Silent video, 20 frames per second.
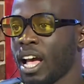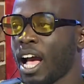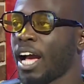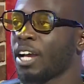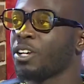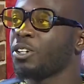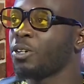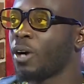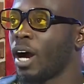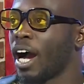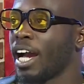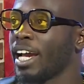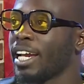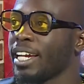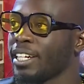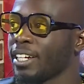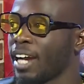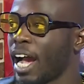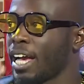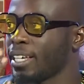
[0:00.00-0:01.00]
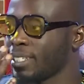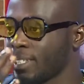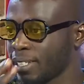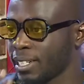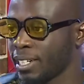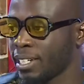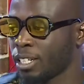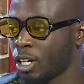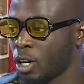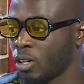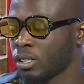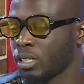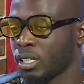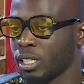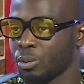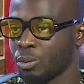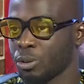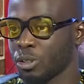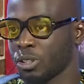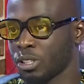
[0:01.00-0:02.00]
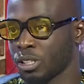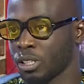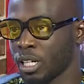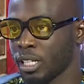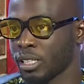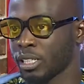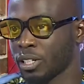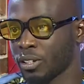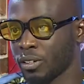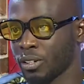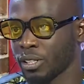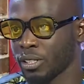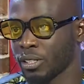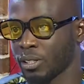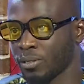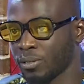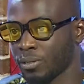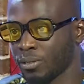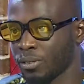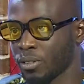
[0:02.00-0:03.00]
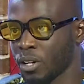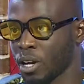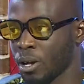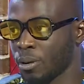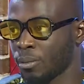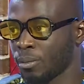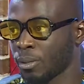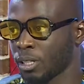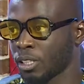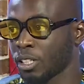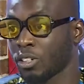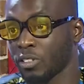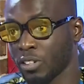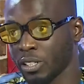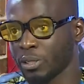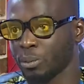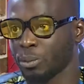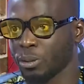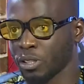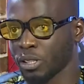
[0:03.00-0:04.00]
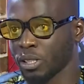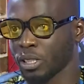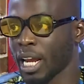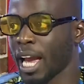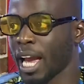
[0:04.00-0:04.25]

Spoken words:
I know as a content producer, as a creative person,